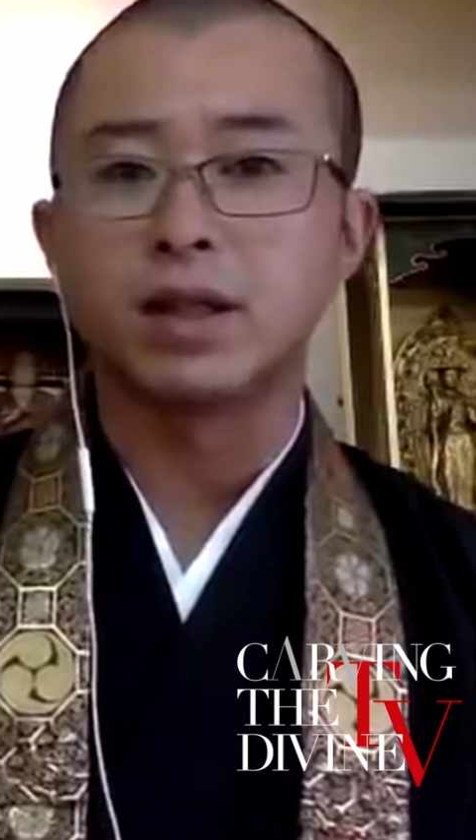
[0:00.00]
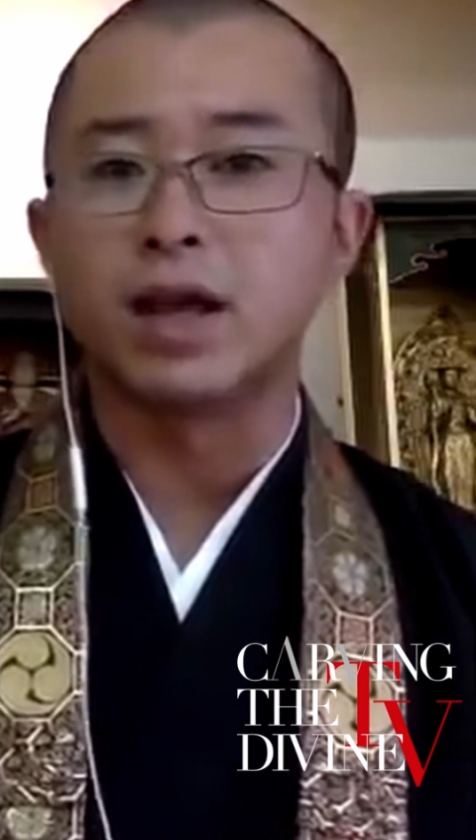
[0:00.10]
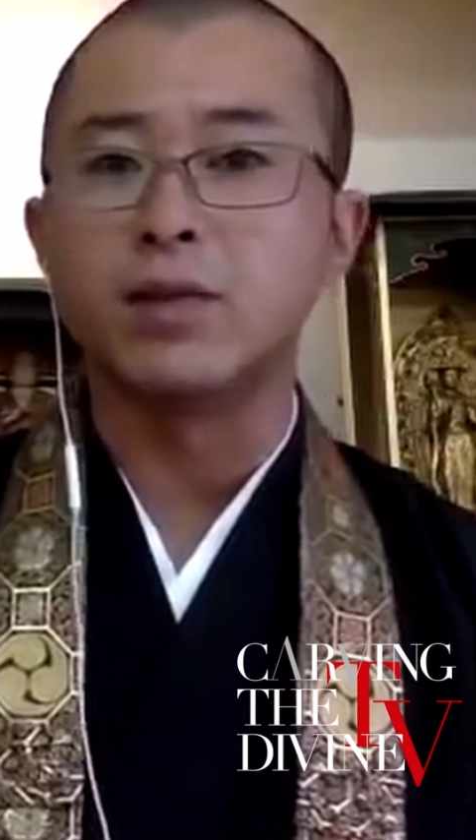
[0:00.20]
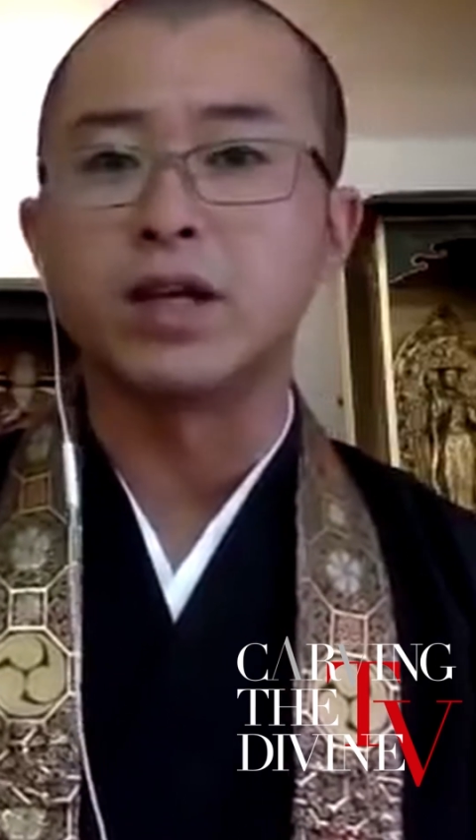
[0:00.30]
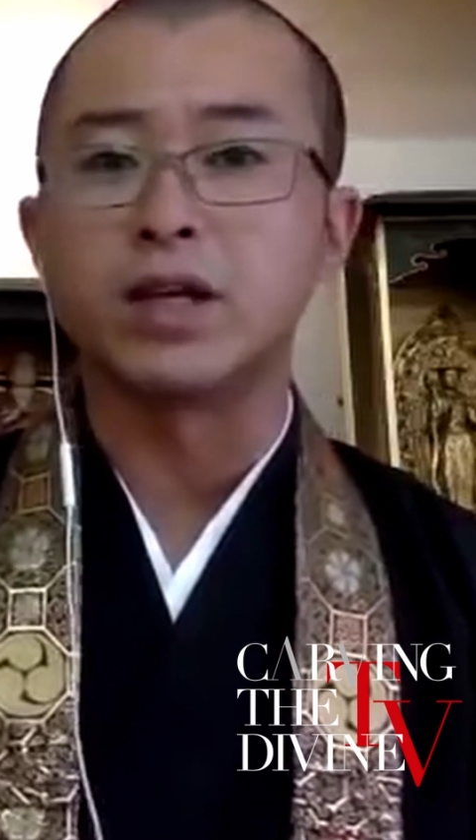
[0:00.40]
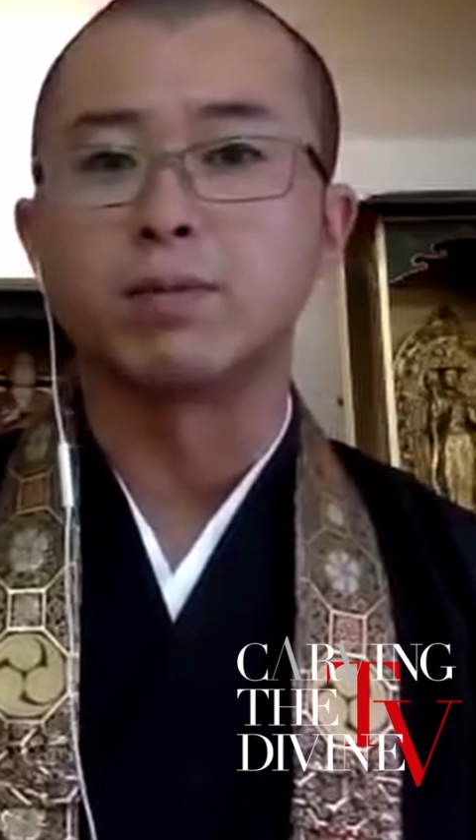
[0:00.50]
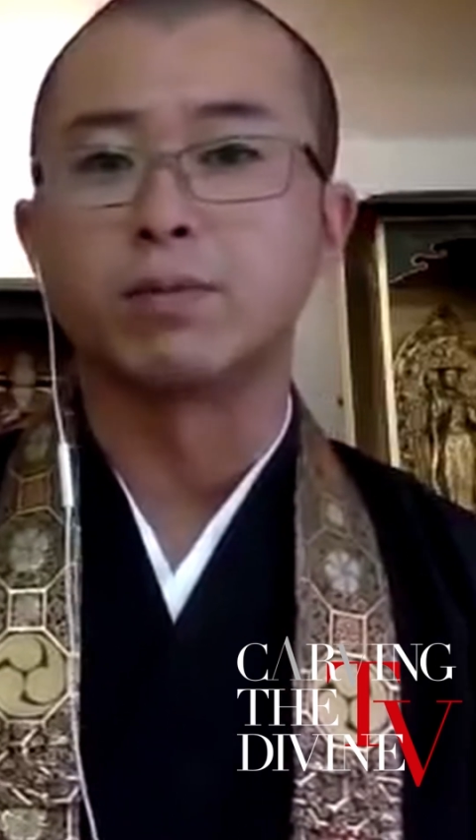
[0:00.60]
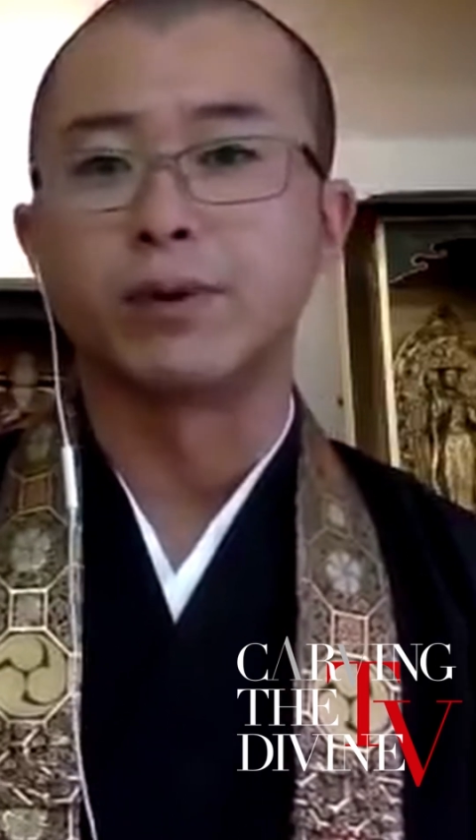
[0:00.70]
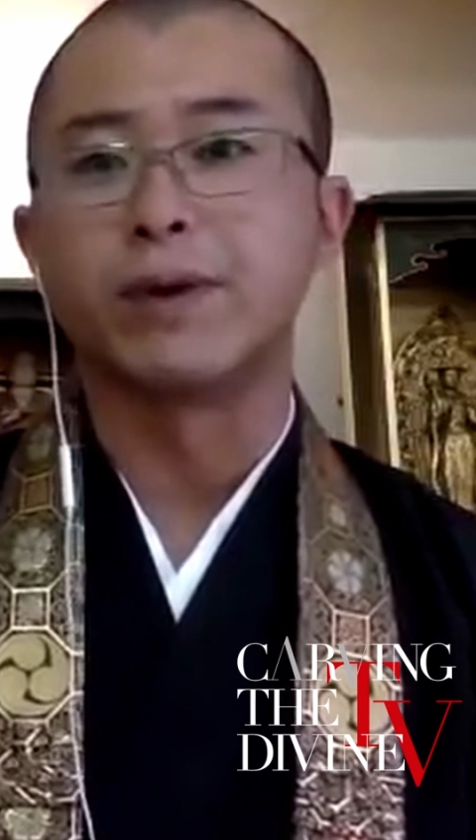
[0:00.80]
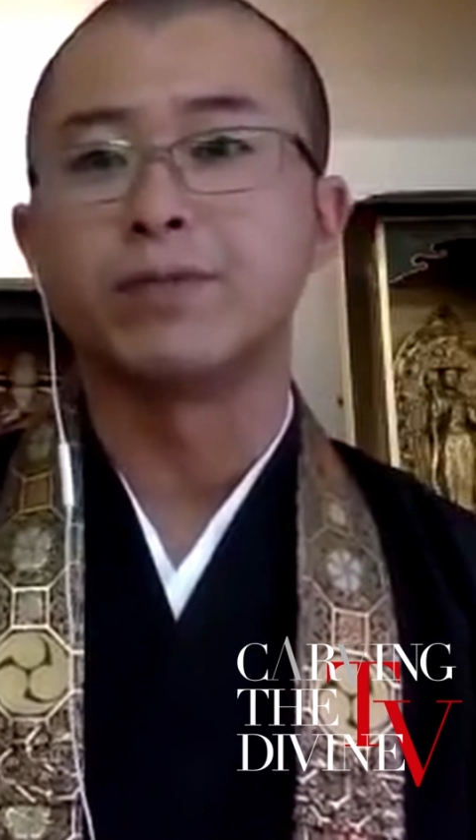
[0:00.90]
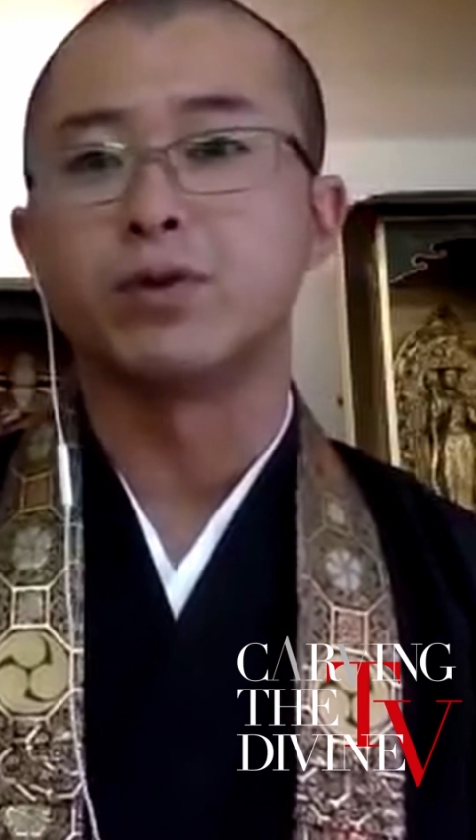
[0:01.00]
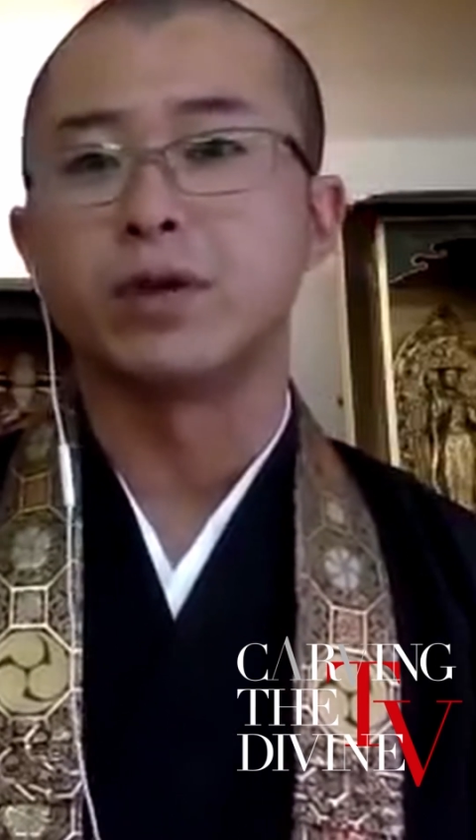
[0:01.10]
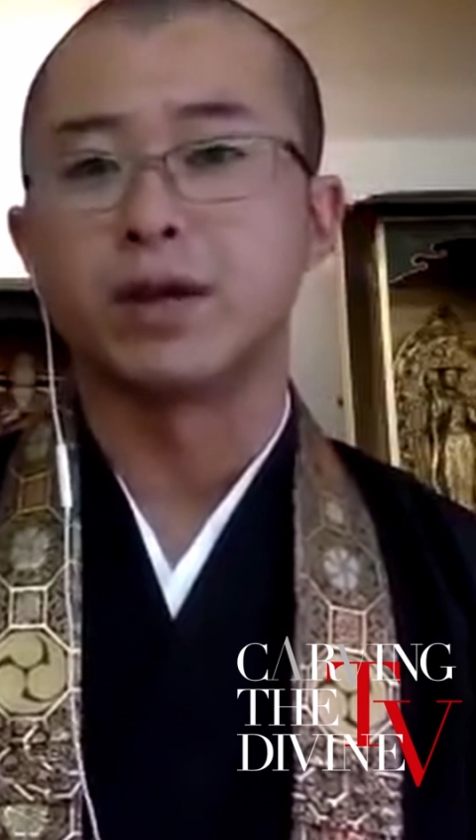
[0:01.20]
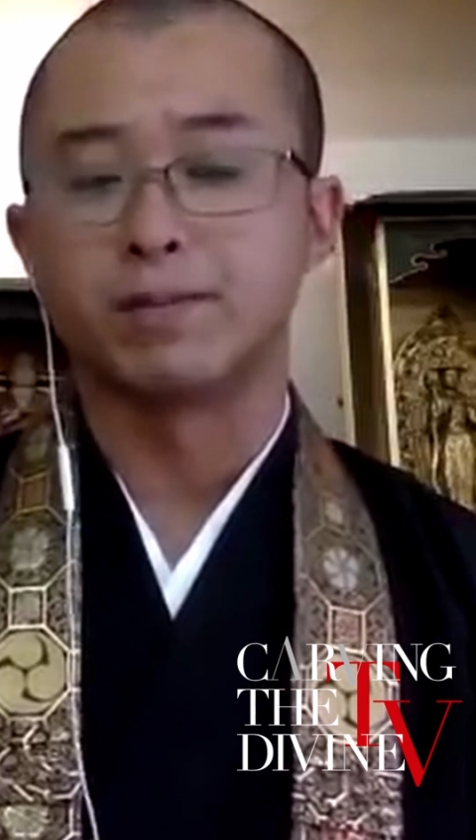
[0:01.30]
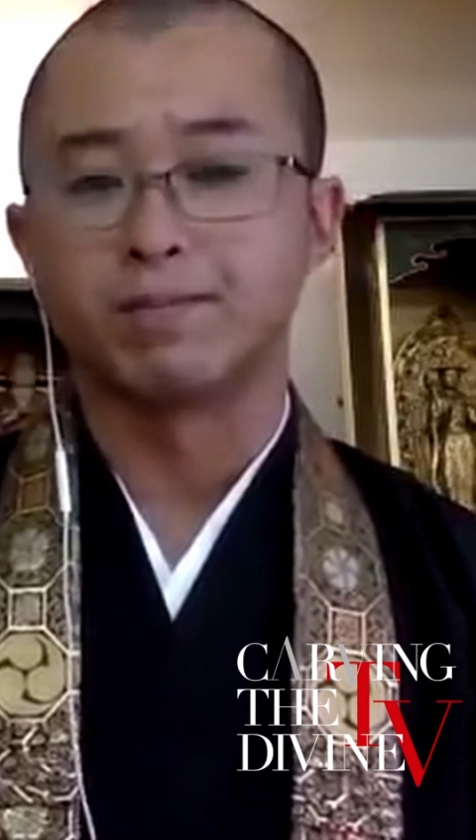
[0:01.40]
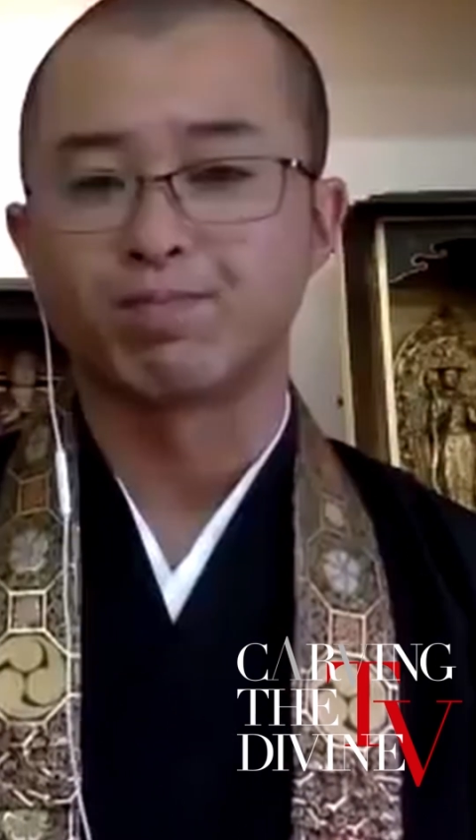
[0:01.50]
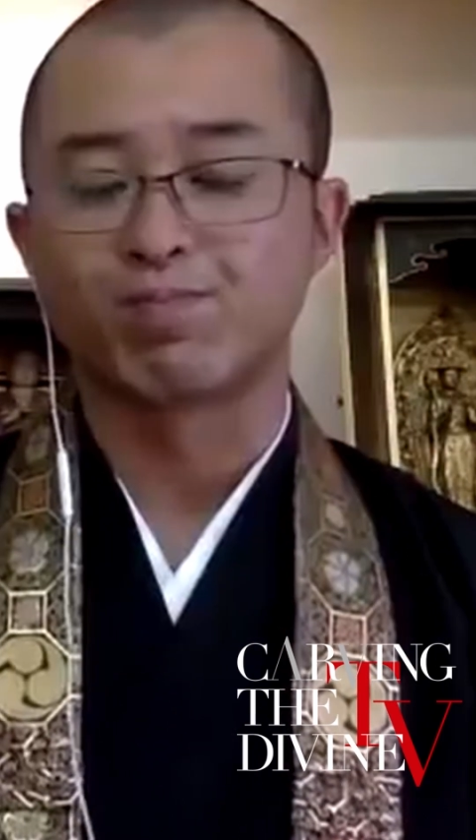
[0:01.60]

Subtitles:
anyone can pray to him.